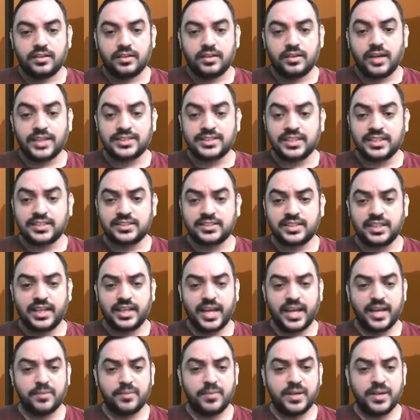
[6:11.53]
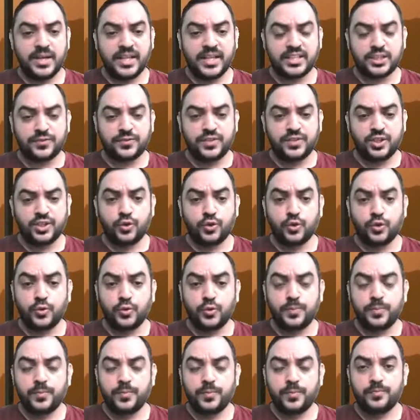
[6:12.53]
Assets and liabilities of the group
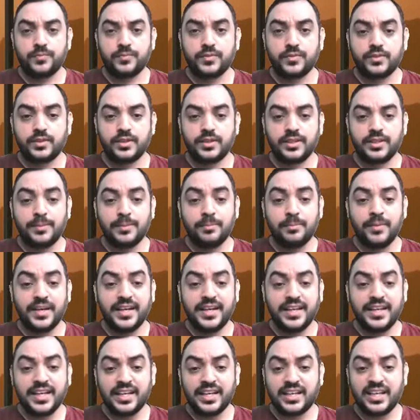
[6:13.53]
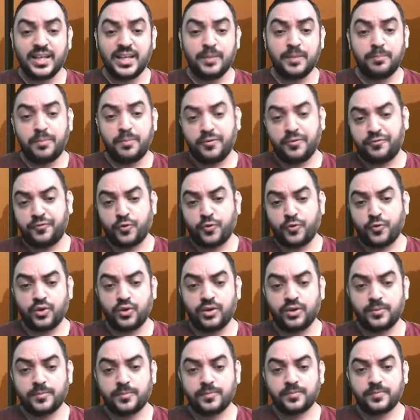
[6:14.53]
immediately
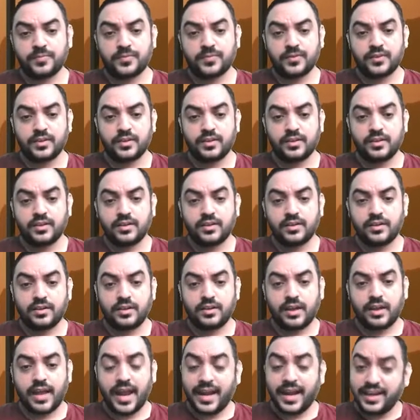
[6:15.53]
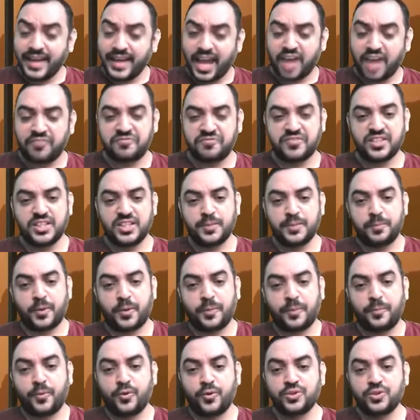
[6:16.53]
before and after the
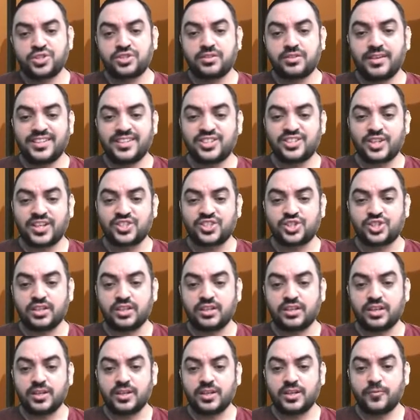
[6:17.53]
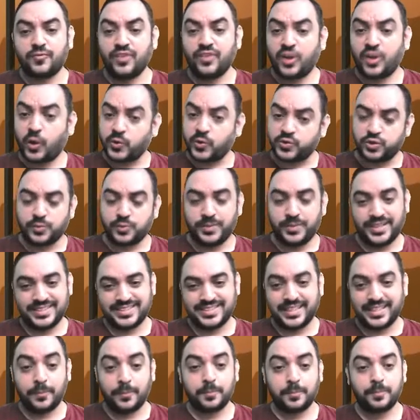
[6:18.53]
proposed restructuring will also be
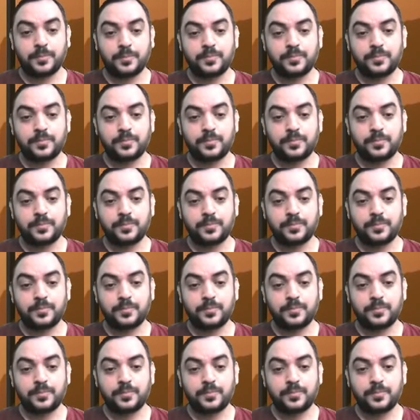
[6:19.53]
same.